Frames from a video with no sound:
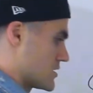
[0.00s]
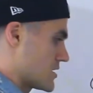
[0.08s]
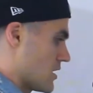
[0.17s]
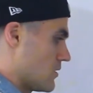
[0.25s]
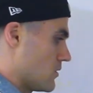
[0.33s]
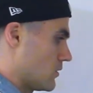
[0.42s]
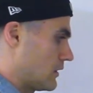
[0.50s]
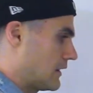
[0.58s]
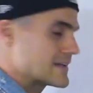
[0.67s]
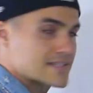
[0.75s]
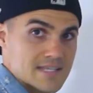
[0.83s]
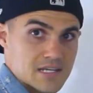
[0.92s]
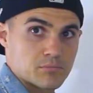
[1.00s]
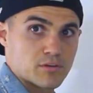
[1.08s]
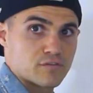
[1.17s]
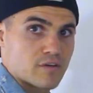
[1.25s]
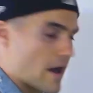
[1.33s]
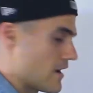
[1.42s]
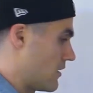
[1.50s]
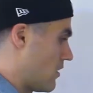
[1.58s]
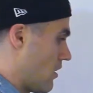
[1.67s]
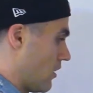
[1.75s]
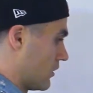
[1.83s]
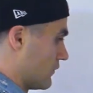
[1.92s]
So let's simplify
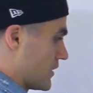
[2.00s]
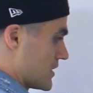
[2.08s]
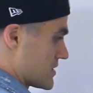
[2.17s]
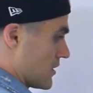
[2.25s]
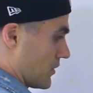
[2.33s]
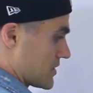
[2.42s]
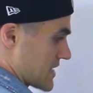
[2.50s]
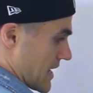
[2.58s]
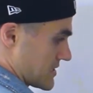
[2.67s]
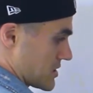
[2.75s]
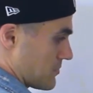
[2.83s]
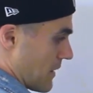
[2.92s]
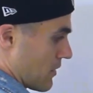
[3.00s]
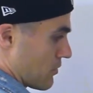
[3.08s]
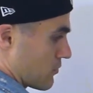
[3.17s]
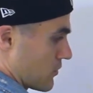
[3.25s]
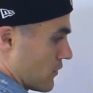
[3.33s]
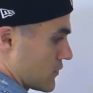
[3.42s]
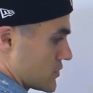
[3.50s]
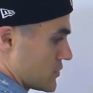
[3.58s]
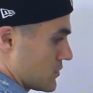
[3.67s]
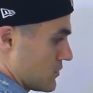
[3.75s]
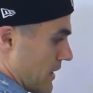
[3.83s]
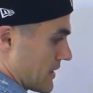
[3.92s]
all of these. Notice x to the power 3 over
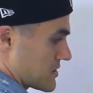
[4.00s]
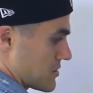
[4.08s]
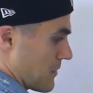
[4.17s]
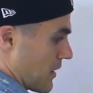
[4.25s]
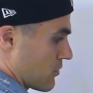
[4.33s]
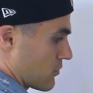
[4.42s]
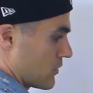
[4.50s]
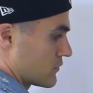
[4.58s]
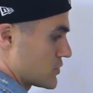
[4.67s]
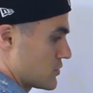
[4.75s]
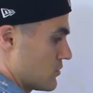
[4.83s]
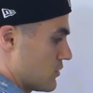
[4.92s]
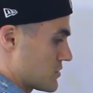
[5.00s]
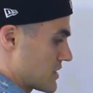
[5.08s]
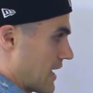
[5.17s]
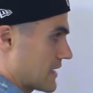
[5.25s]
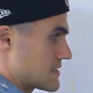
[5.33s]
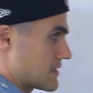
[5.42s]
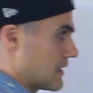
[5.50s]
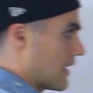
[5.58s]
2, x to the power 3 over 2, those cancel